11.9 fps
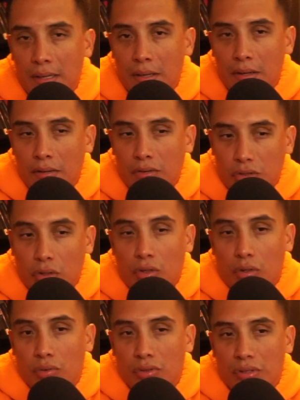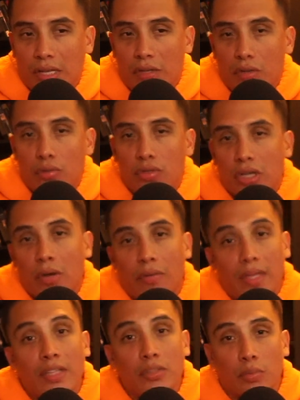circles that you share
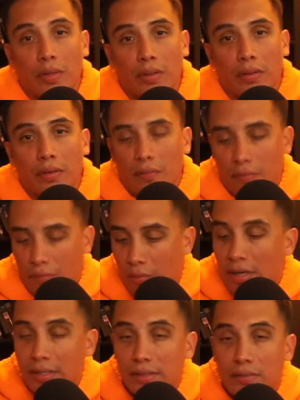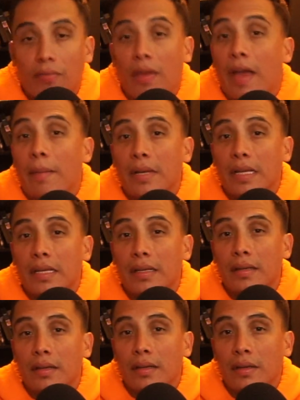things with? Friends, family.
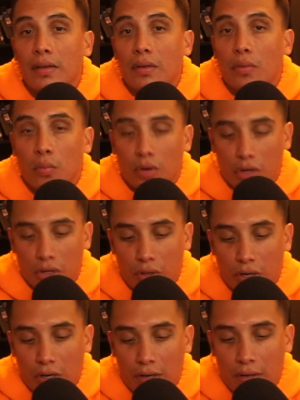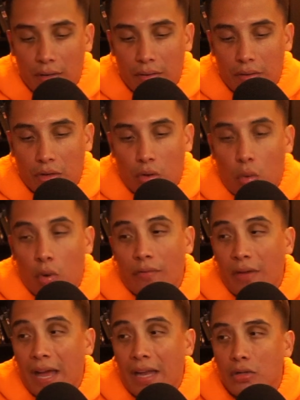What are the core
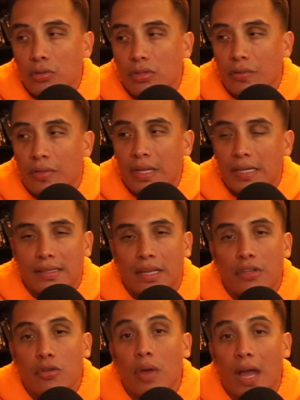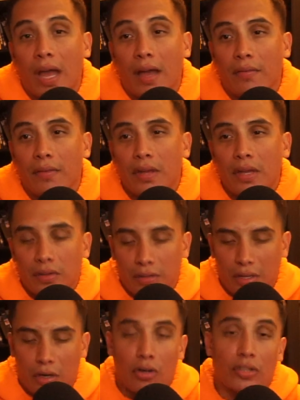values of things that you have
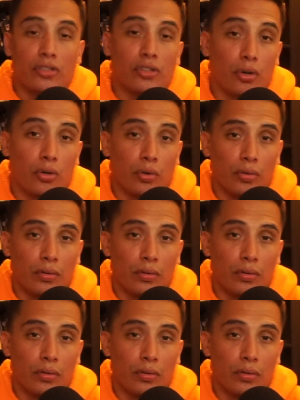that are internal?